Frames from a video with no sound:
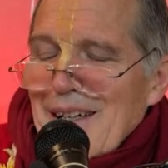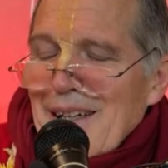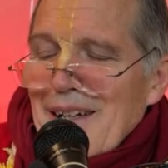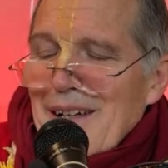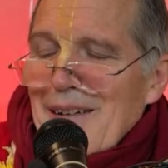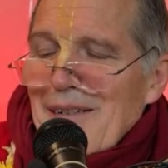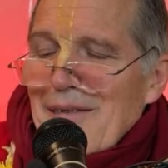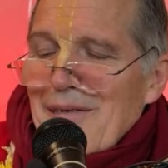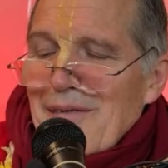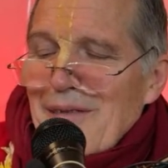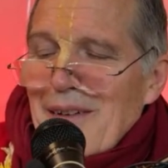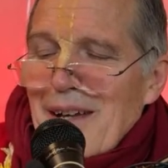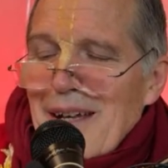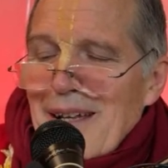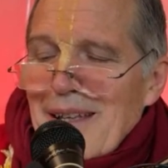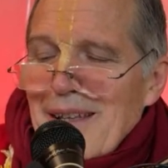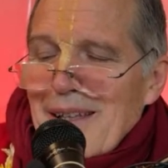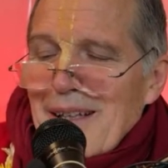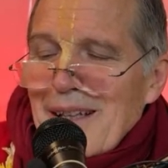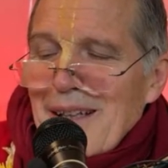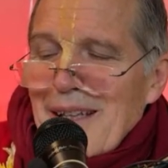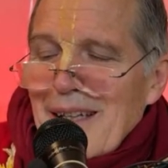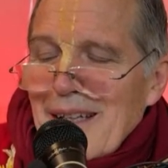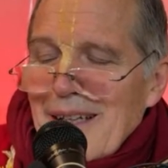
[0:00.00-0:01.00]
where the
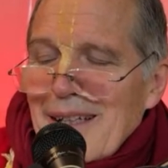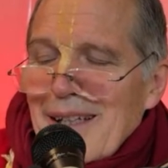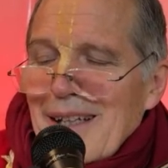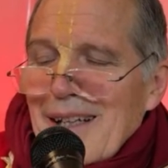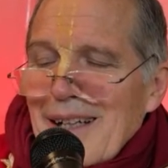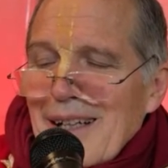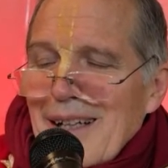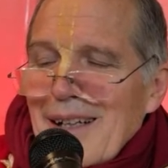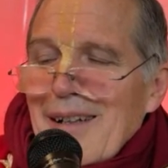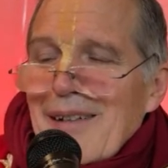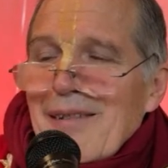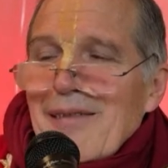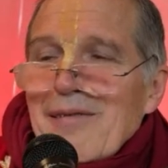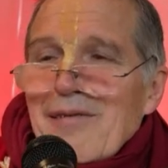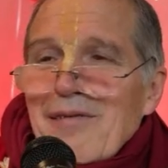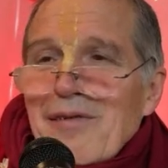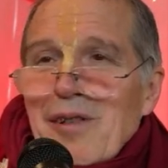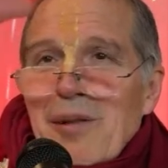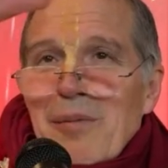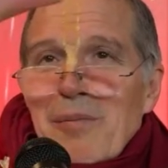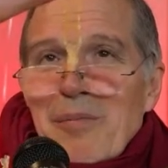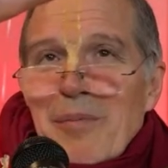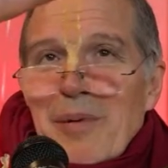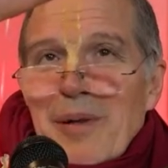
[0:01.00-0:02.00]
little
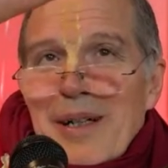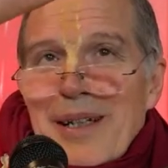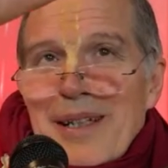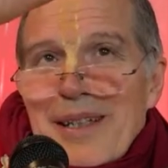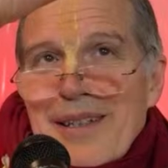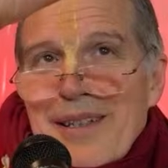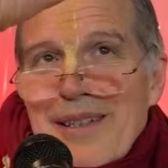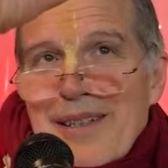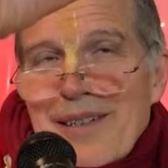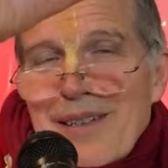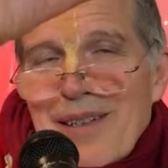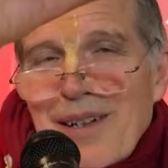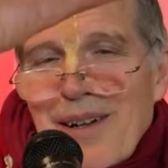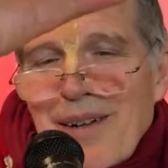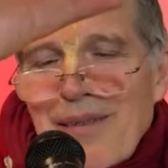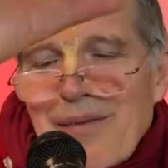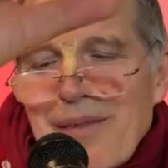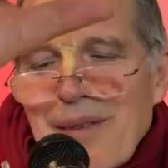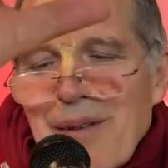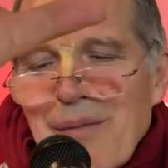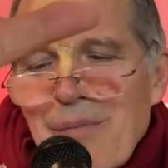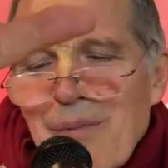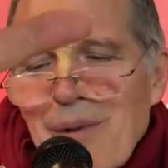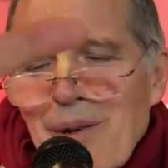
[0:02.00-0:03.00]
footprints of
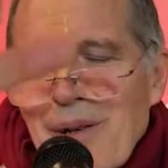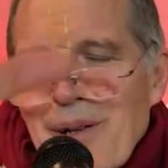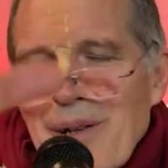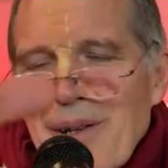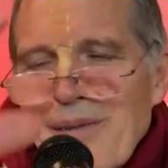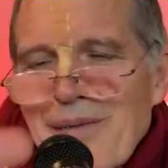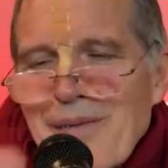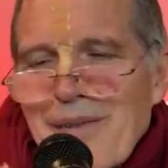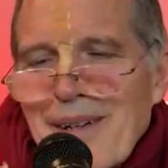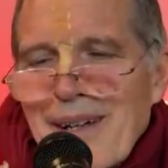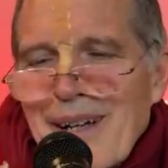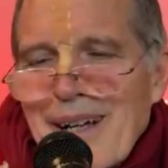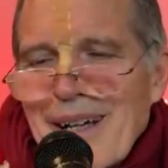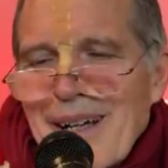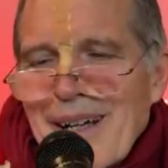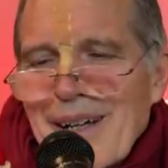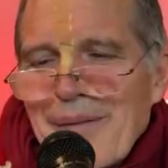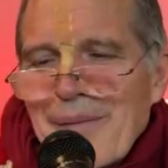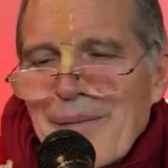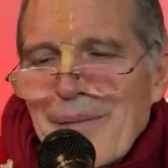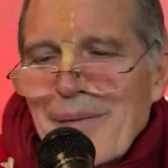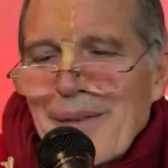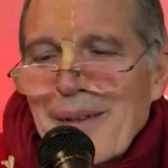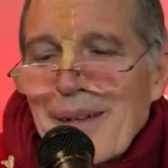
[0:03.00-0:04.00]
the boy were,
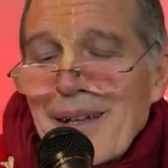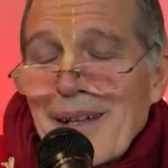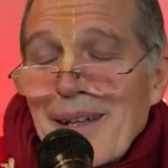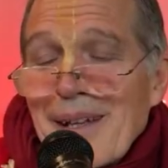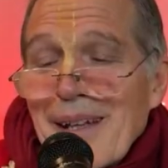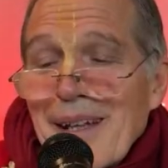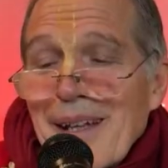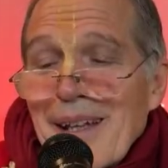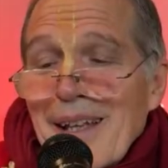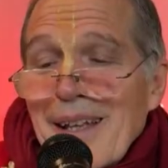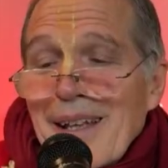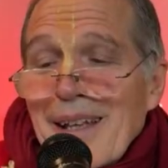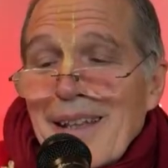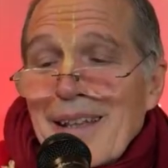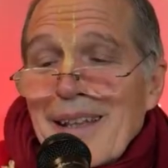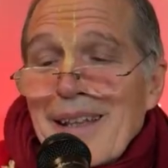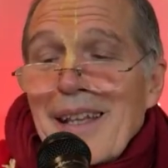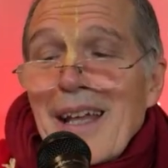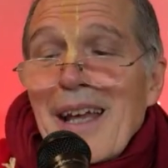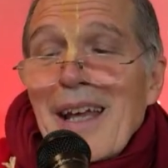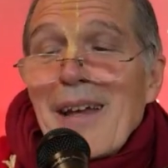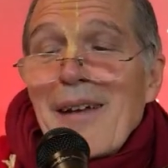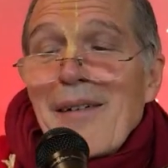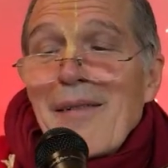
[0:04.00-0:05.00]

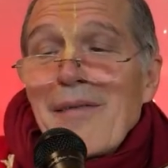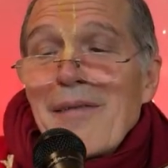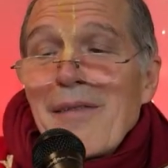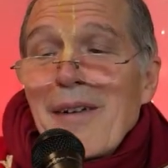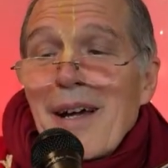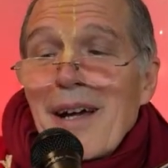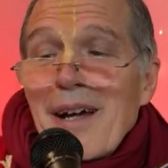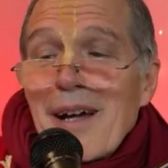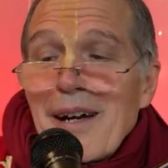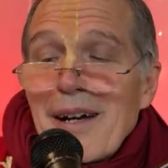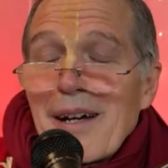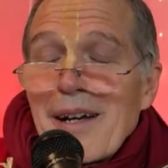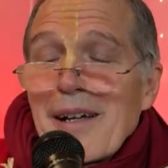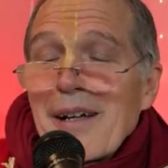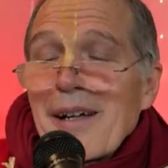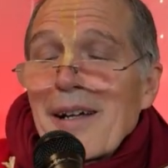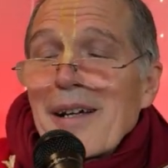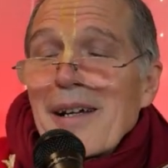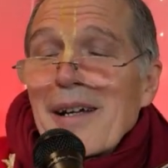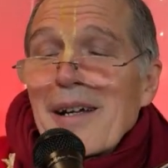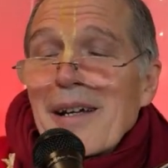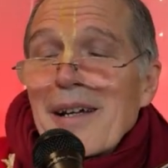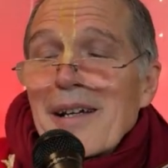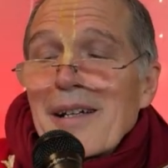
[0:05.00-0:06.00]
they were
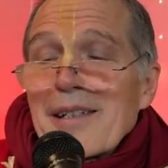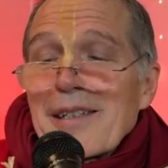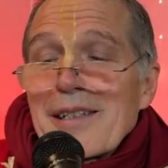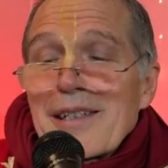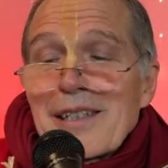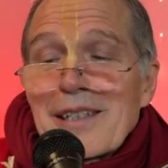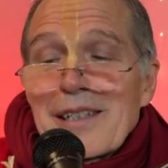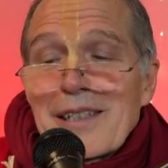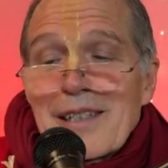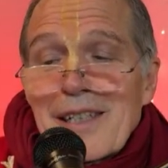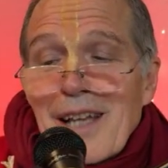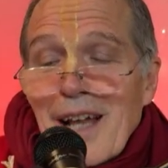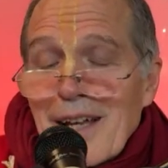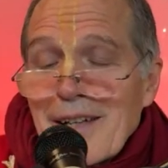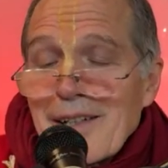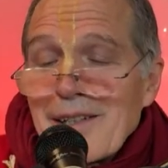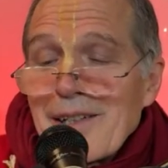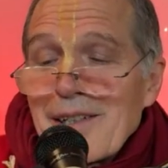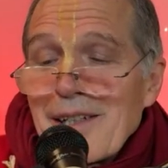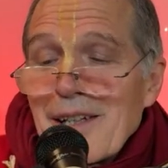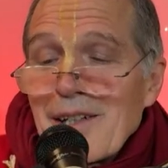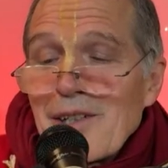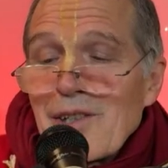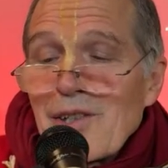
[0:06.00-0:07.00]
stunned
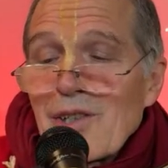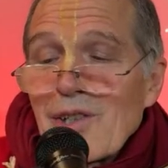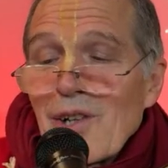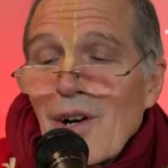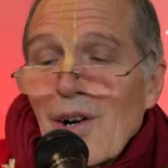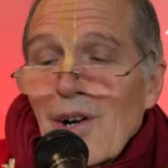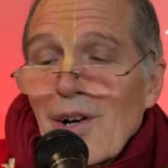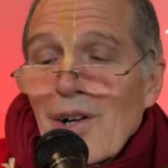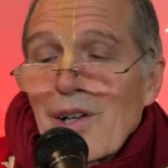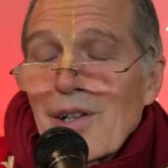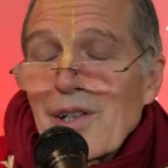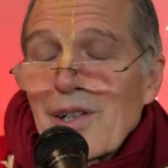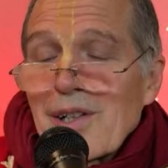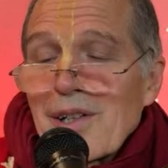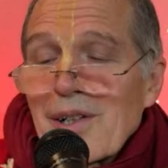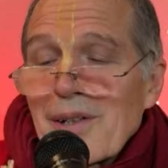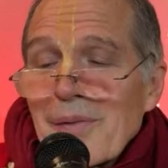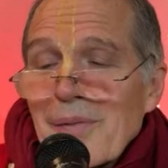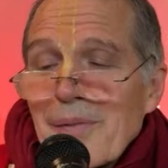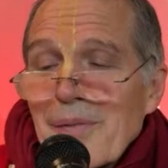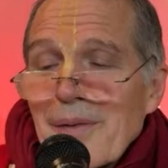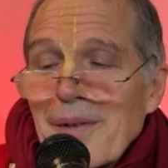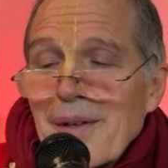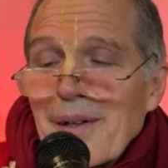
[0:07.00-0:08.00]
and shocked.
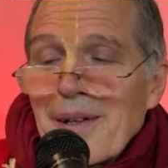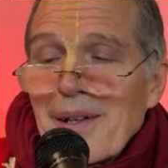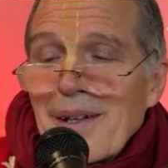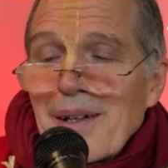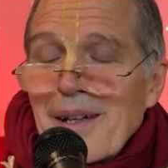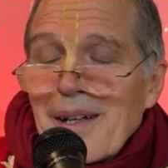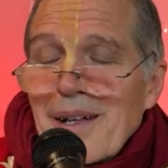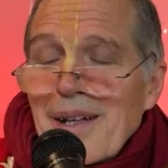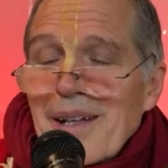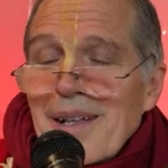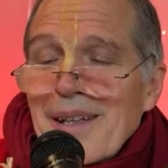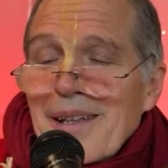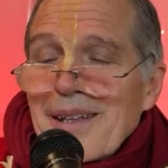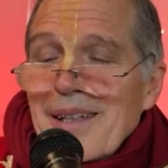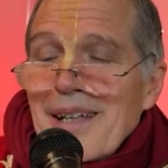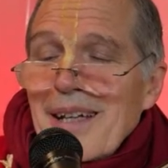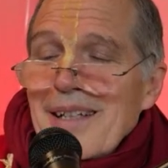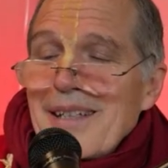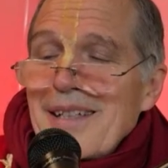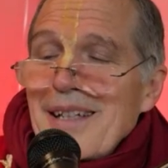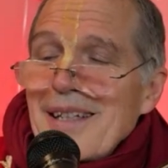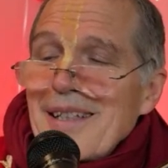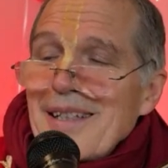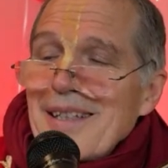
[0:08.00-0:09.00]
They
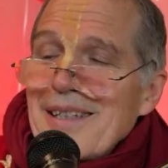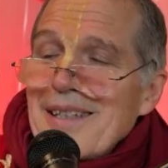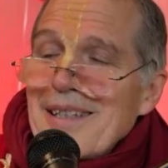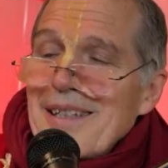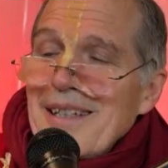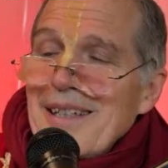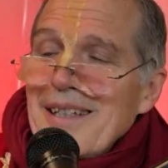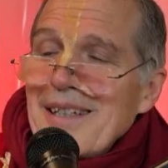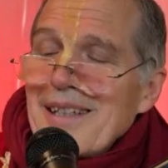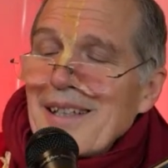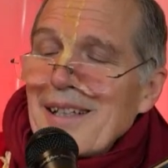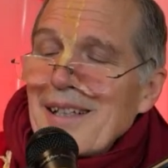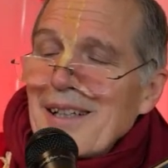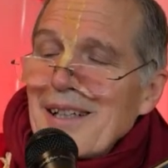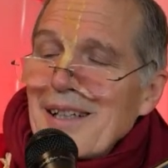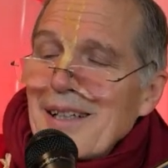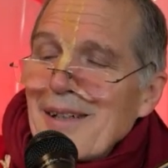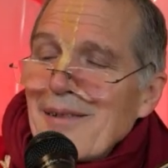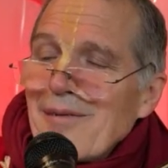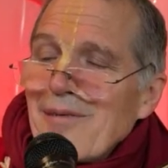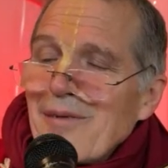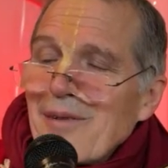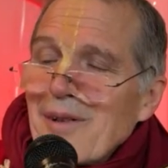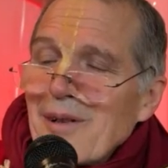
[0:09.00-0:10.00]
didn't see the little
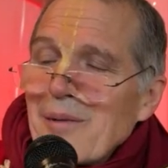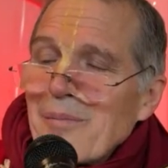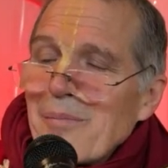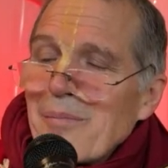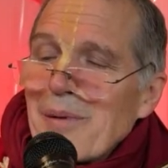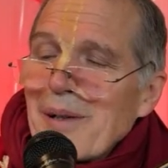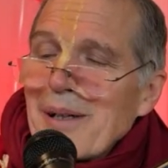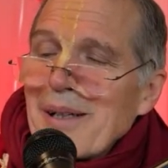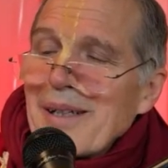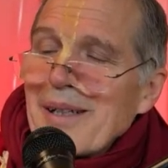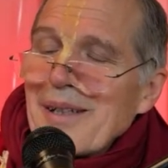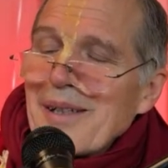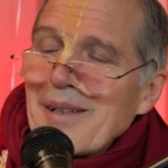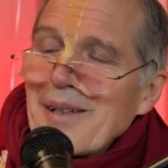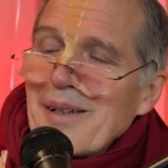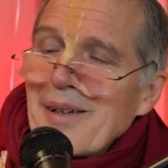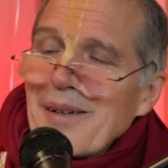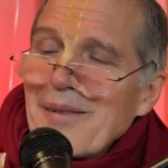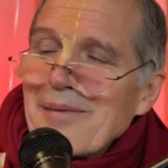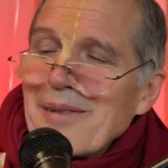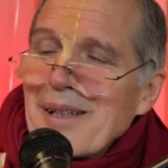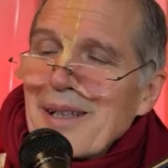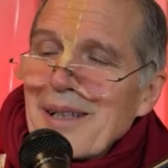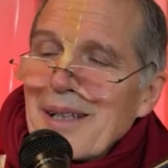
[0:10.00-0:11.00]
footprint
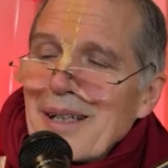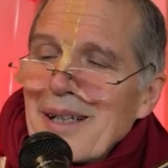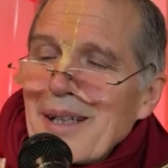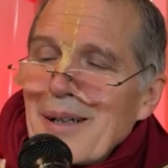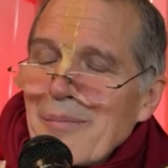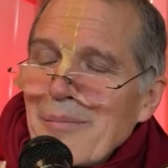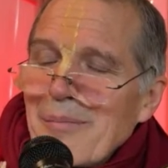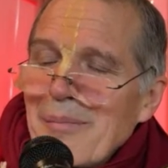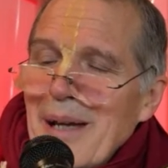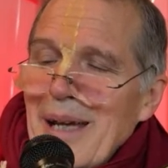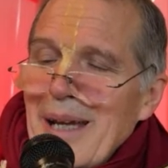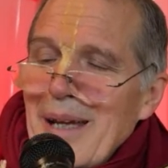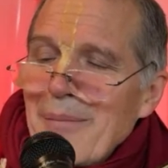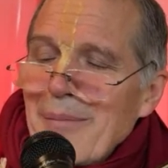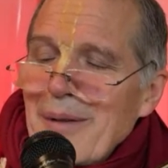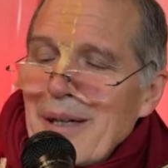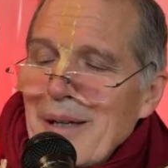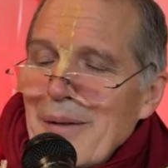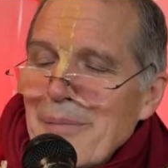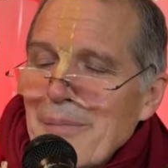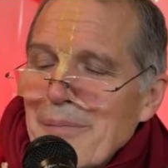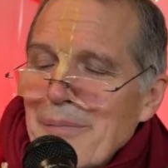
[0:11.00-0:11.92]
of a little baby,